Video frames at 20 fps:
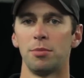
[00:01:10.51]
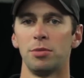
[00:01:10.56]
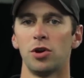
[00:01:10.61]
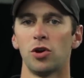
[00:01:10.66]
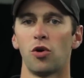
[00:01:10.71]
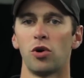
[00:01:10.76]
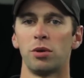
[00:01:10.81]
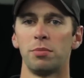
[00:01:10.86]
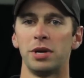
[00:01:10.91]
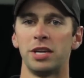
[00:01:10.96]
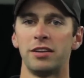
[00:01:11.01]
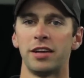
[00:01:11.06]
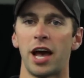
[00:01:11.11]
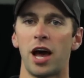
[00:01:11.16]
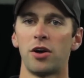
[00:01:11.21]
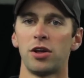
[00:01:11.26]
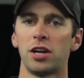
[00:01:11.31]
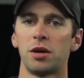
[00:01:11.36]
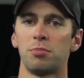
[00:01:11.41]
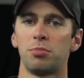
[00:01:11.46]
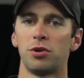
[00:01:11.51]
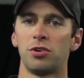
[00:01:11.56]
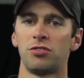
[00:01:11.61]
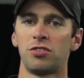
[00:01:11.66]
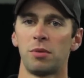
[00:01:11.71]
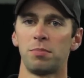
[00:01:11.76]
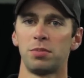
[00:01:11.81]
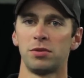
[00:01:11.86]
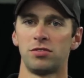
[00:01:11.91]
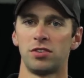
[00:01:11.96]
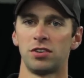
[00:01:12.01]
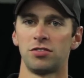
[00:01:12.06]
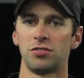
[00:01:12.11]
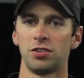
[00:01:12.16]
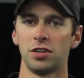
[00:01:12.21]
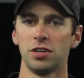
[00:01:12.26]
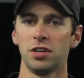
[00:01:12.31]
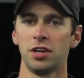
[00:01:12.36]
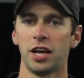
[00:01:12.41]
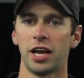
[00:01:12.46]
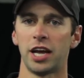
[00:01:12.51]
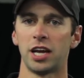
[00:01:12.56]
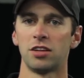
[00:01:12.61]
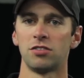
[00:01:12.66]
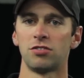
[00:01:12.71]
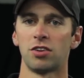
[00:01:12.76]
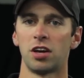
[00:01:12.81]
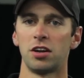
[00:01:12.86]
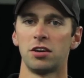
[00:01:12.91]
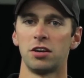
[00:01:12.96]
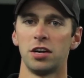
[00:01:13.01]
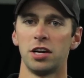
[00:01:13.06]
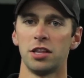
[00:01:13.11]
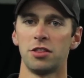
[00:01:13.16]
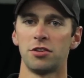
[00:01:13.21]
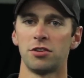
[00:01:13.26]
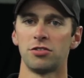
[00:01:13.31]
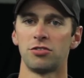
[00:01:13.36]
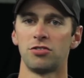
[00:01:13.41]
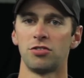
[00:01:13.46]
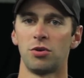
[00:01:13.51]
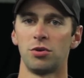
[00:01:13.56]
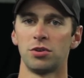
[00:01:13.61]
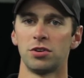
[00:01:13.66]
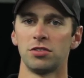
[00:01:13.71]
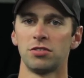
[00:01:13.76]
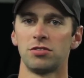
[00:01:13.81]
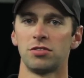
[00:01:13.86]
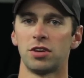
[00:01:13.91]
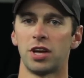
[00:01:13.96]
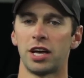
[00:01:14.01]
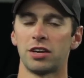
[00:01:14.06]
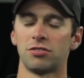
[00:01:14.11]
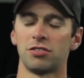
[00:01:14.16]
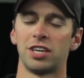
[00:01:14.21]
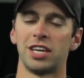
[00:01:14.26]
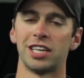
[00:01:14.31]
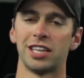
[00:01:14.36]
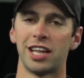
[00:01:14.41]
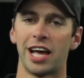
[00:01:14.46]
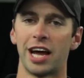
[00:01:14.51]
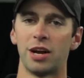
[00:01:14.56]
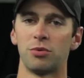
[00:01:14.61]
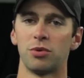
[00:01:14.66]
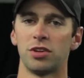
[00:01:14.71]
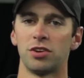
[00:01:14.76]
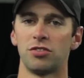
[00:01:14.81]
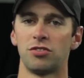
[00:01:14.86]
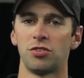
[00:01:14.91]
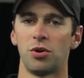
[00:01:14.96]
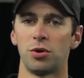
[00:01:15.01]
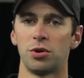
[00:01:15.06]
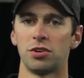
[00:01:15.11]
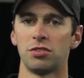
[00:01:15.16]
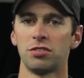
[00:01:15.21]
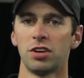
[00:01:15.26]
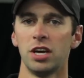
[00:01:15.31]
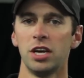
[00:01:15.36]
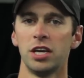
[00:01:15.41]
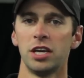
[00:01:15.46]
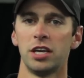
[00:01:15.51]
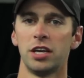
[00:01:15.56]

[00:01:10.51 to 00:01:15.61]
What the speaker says: You're going to be down in a push-up position, hands underneath your shoulders, actually in line with your shoulders.